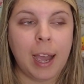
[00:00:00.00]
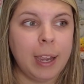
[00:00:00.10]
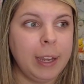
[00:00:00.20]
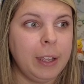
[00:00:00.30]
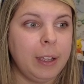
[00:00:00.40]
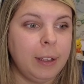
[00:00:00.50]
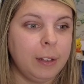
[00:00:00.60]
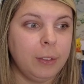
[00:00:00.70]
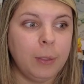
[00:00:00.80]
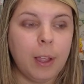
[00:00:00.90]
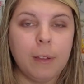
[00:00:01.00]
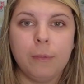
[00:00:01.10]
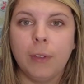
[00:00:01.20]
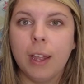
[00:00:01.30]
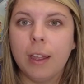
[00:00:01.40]
I
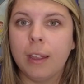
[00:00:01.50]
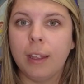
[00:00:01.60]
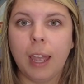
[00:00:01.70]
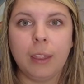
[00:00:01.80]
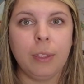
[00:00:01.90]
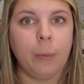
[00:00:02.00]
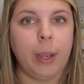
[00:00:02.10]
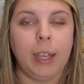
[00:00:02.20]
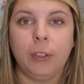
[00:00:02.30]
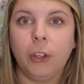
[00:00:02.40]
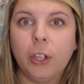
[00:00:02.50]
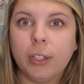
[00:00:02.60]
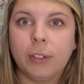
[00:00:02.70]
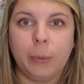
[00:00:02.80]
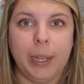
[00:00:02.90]
love the way it
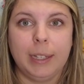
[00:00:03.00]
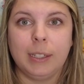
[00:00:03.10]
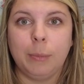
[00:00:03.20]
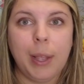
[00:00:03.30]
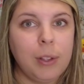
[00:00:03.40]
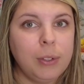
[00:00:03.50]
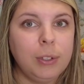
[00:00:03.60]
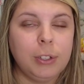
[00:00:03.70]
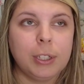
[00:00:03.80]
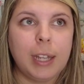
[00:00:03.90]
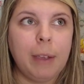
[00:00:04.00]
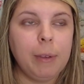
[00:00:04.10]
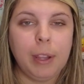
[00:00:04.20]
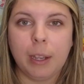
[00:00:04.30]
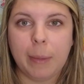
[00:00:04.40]
looks, the way it smells, just
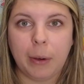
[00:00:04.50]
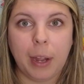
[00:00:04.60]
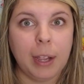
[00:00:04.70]
everything about it.